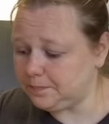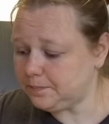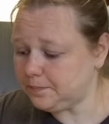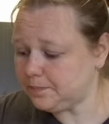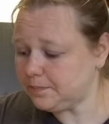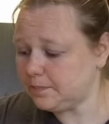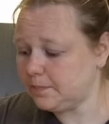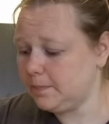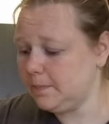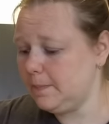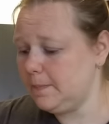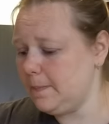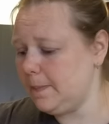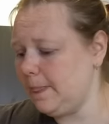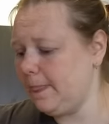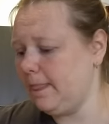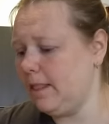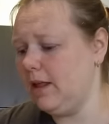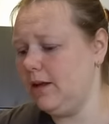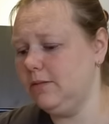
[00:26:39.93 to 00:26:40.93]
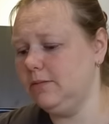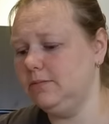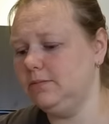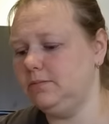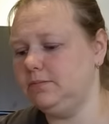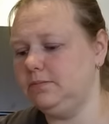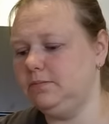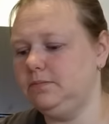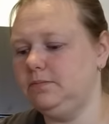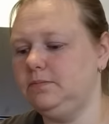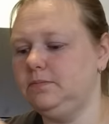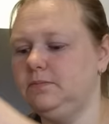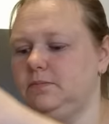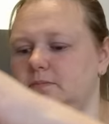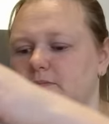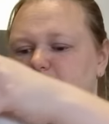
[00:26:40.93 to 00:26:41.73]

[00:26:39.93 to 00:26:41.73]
[no speech]